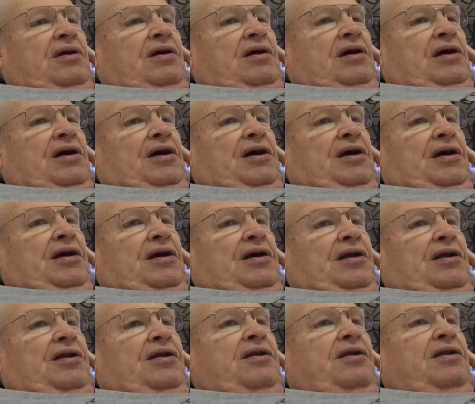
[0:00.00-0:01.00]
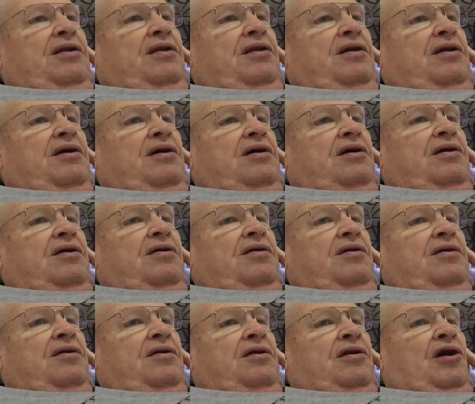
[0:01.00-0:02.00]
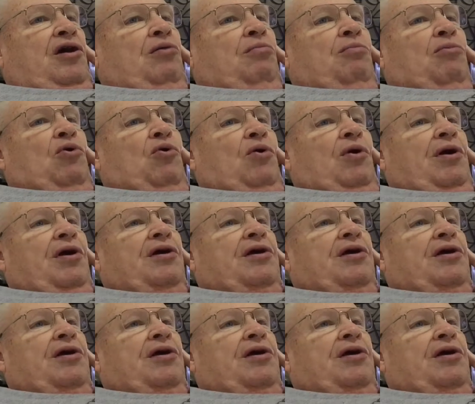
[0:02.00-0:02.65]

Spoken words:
I had no more